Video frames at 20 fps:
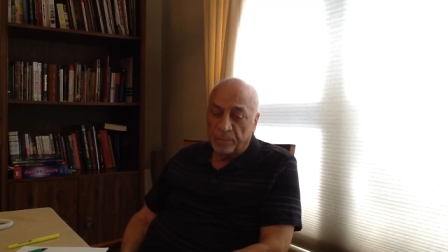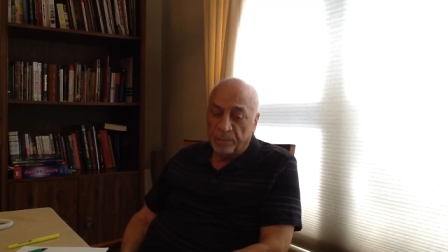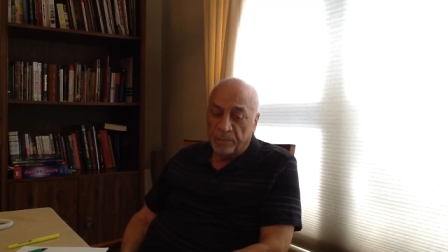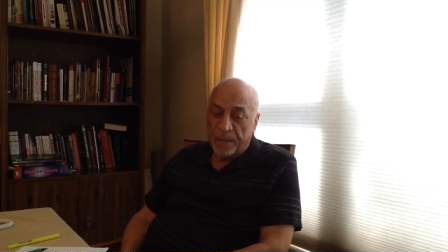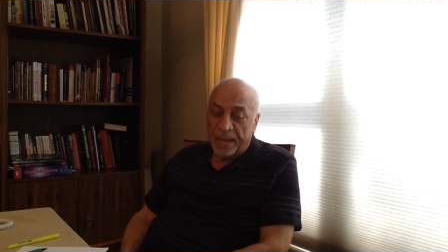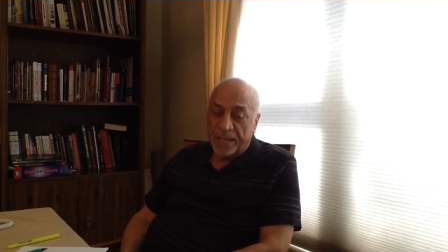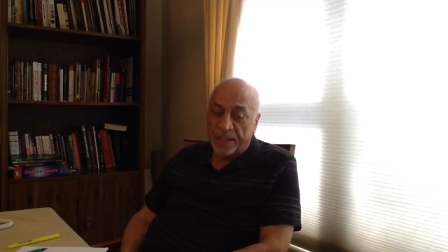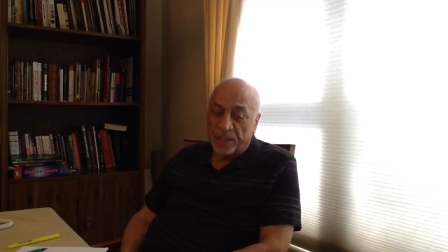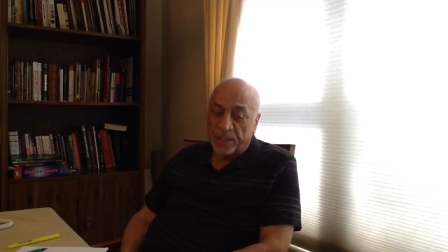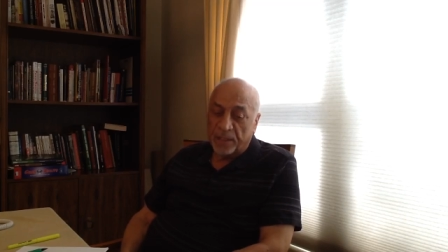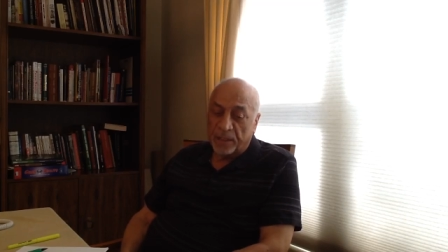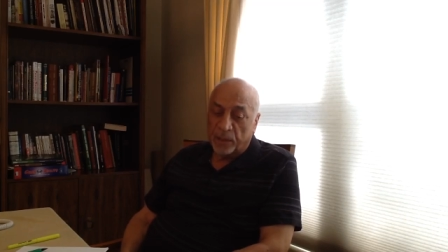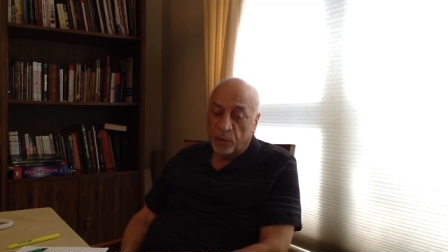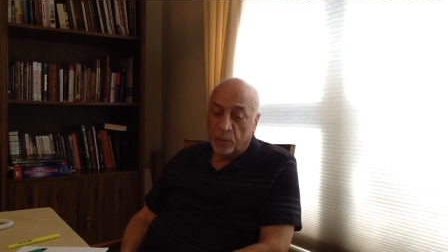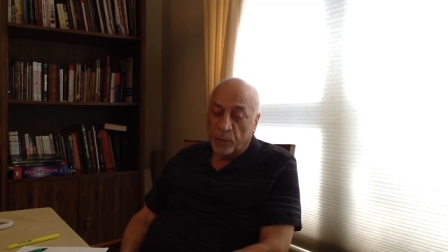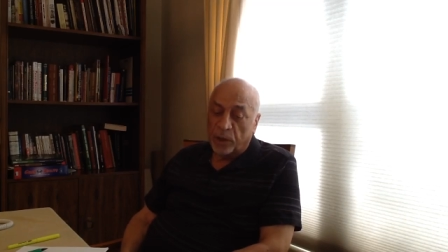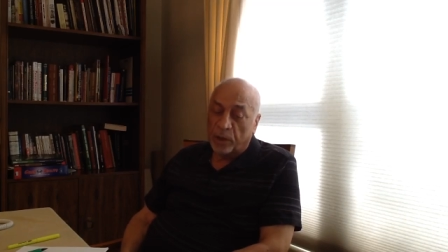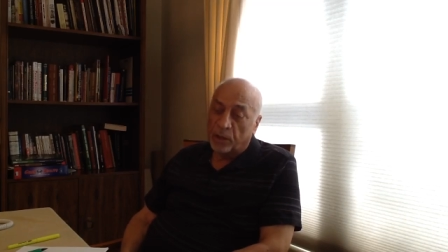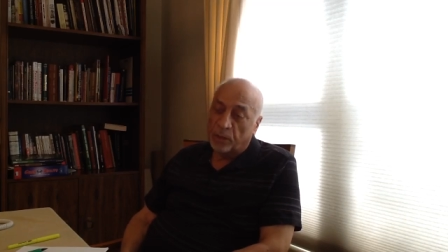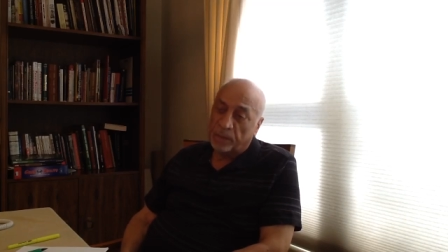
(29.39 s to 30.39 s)
best and
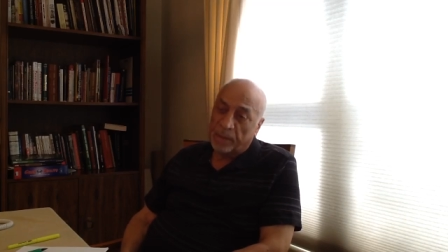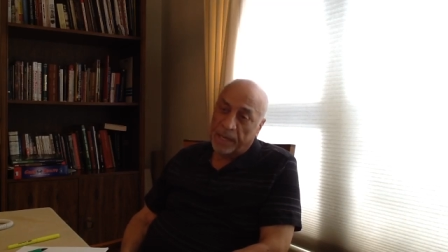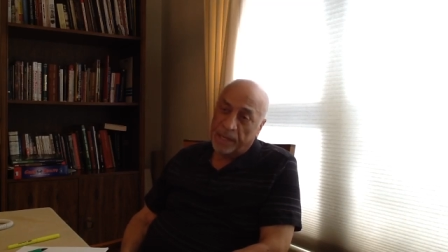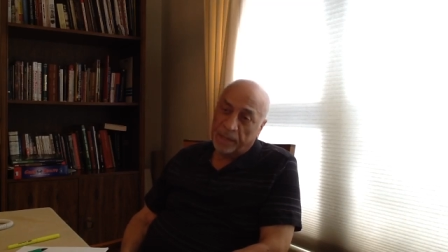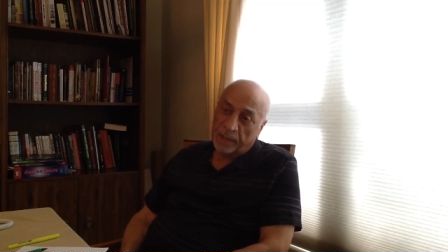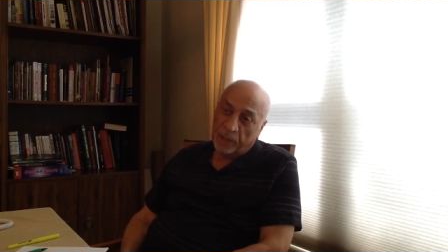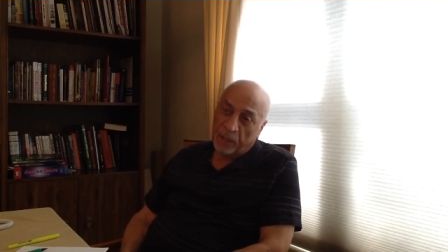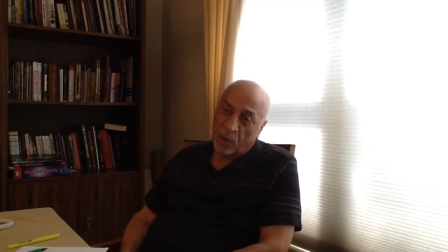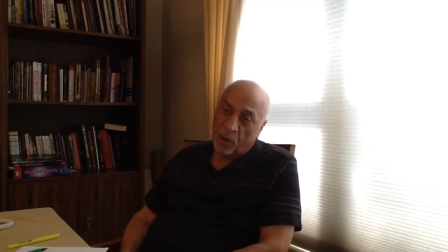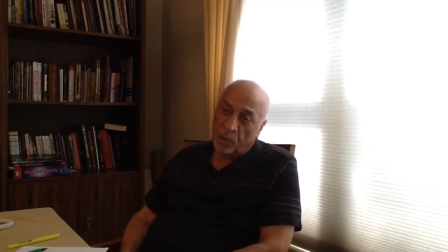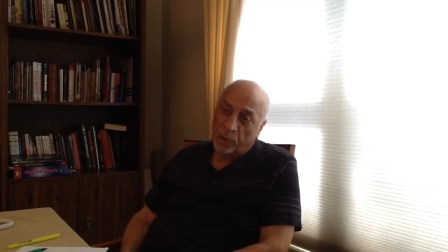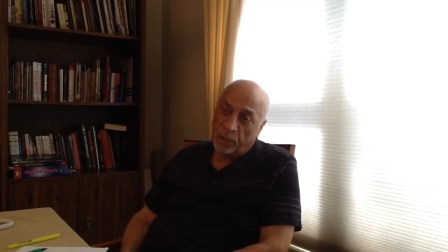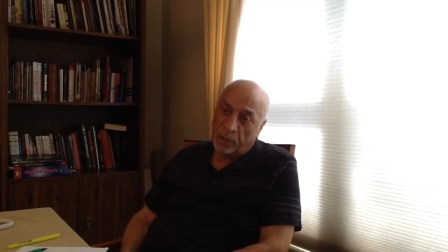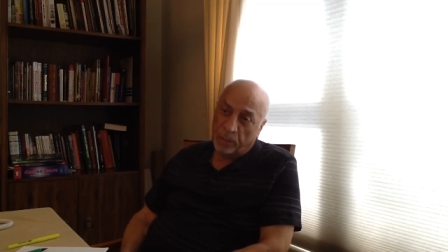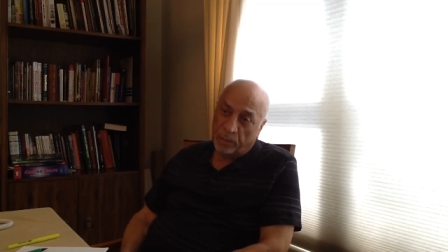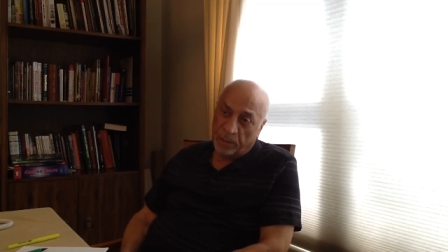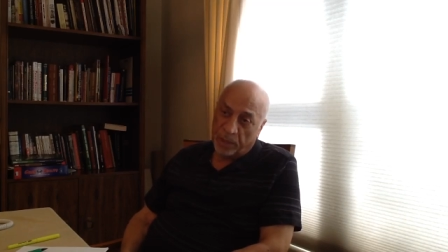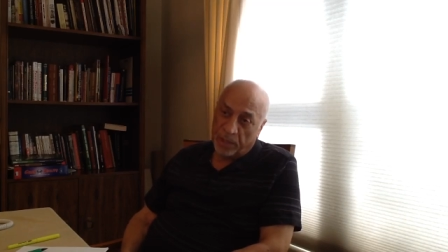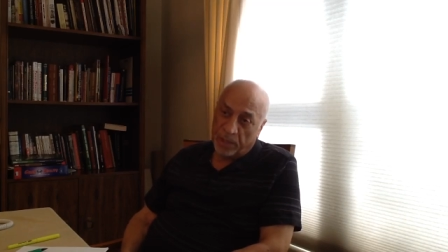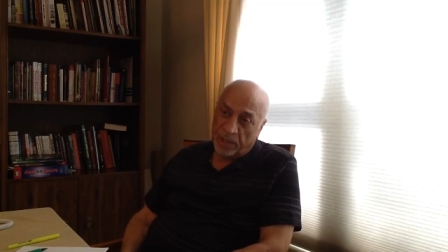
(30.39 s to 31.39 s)
quicker by owning
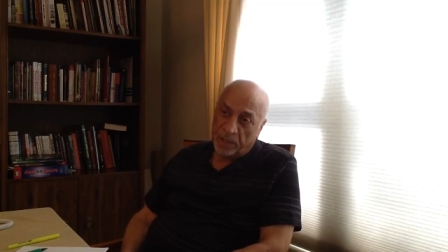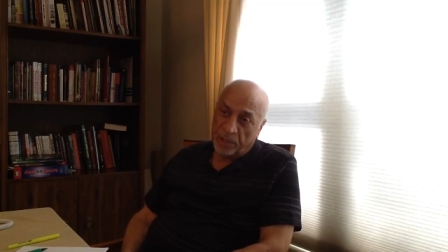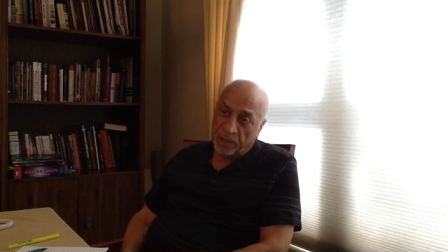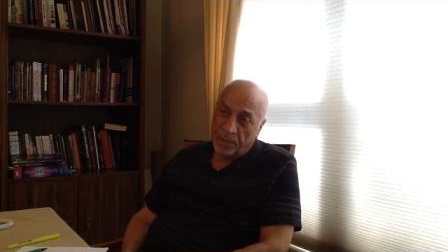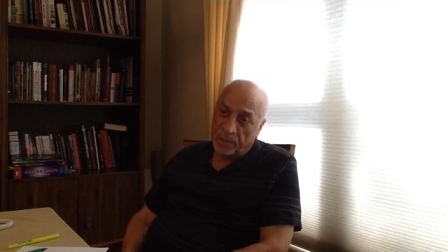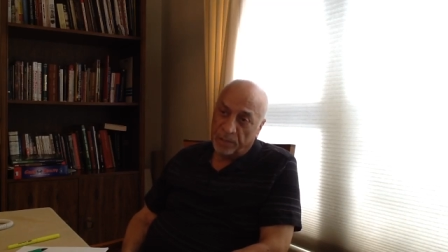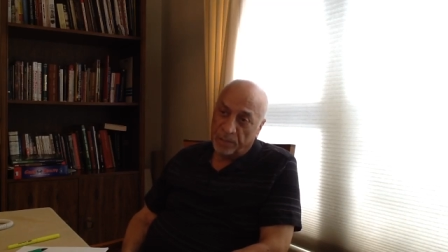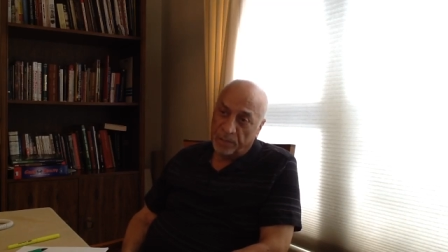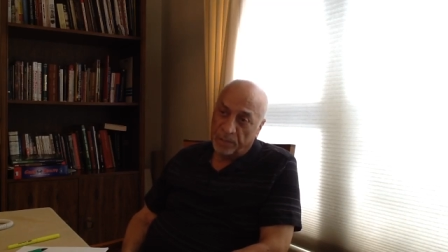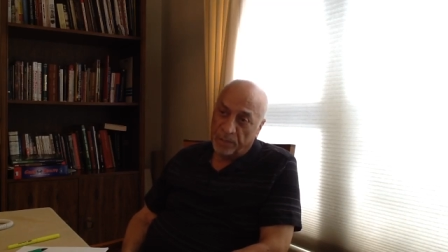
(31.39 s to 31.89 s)
a business.